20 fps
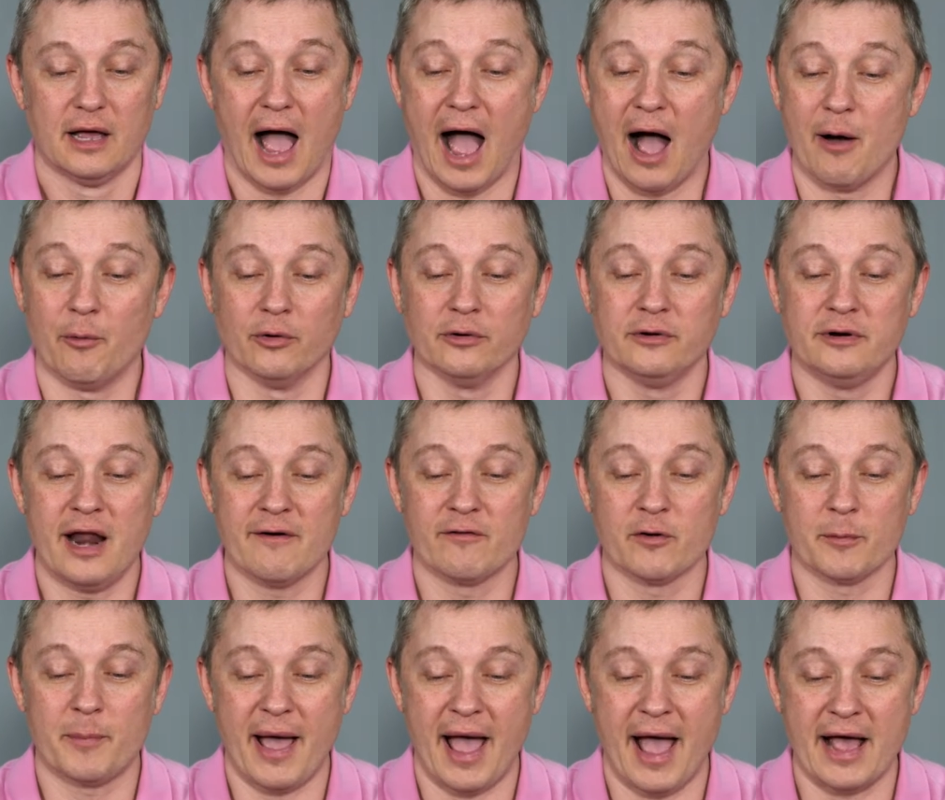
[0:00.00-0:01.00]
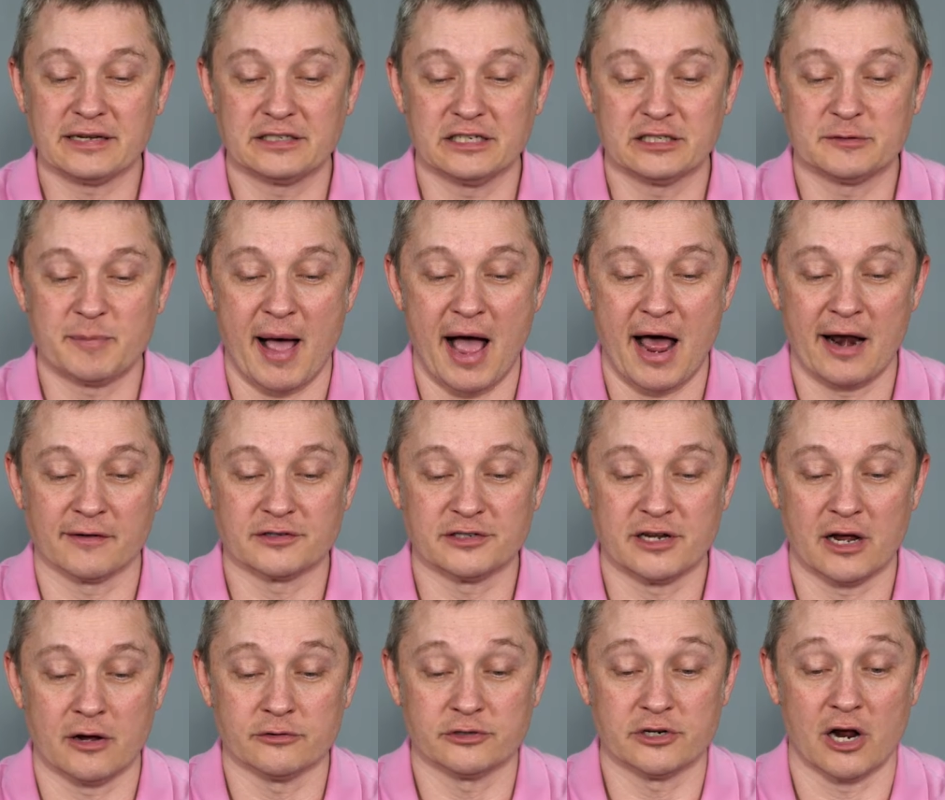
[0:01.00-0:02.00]
I will never pass this pile of
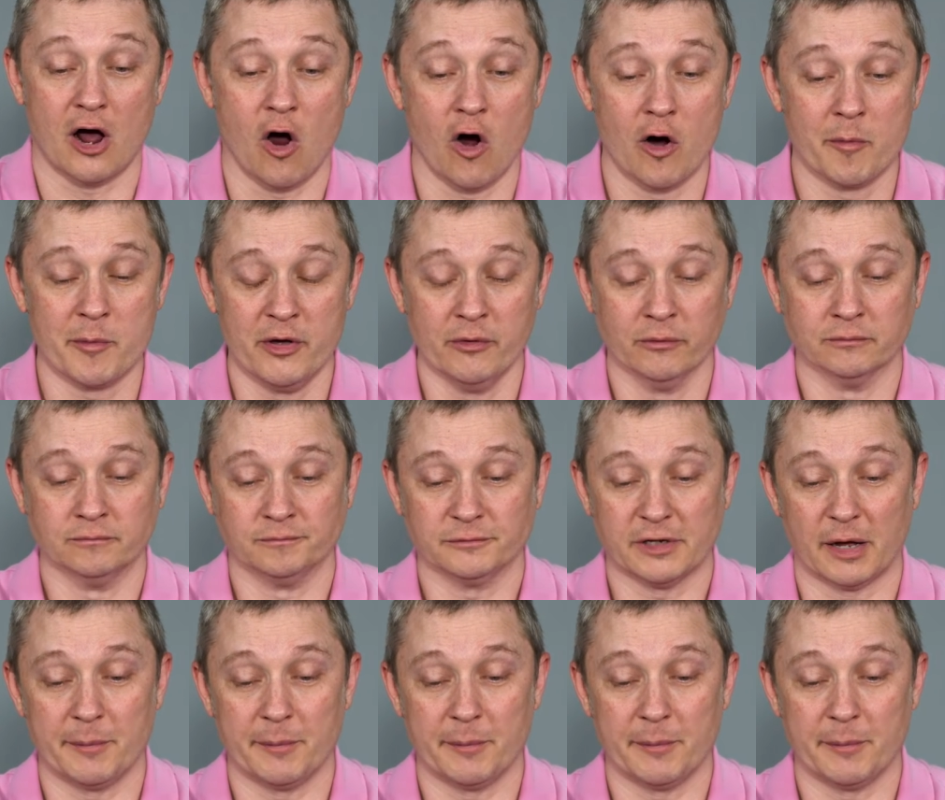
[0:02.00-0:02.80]
stones to harm you.